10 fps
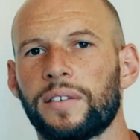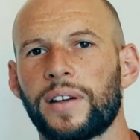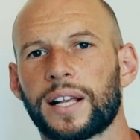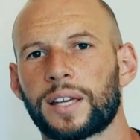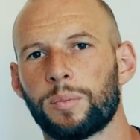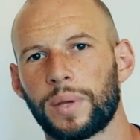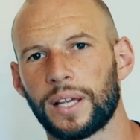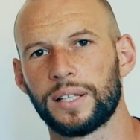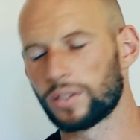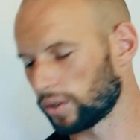I've had it
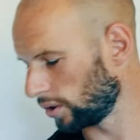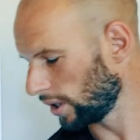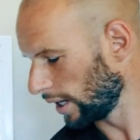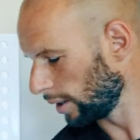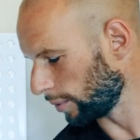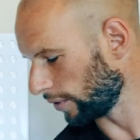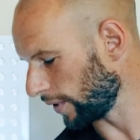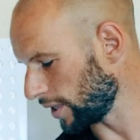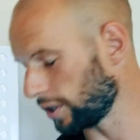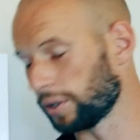compared to
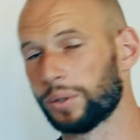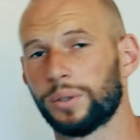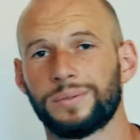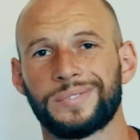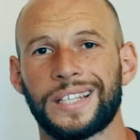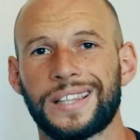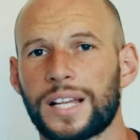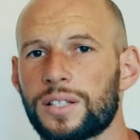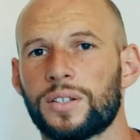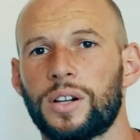professional
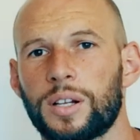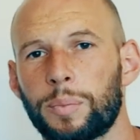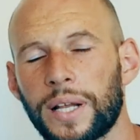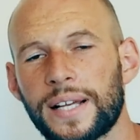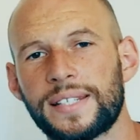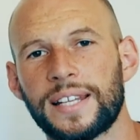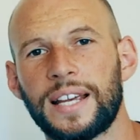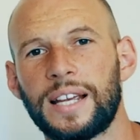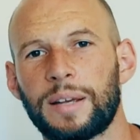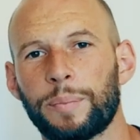$10,000 plus
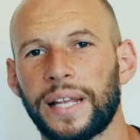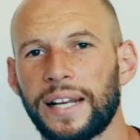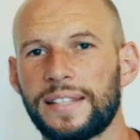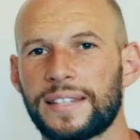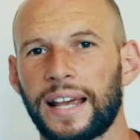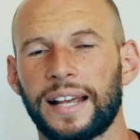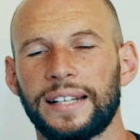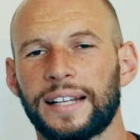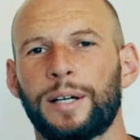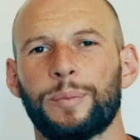meters,
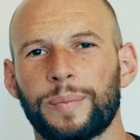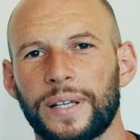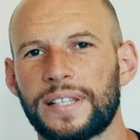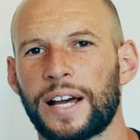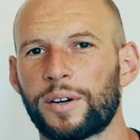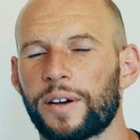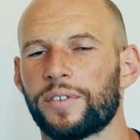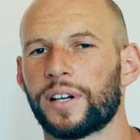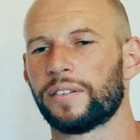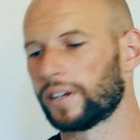and it's held up
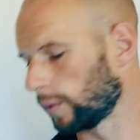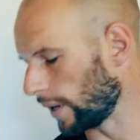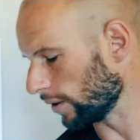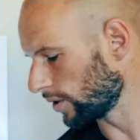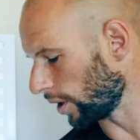very, very well.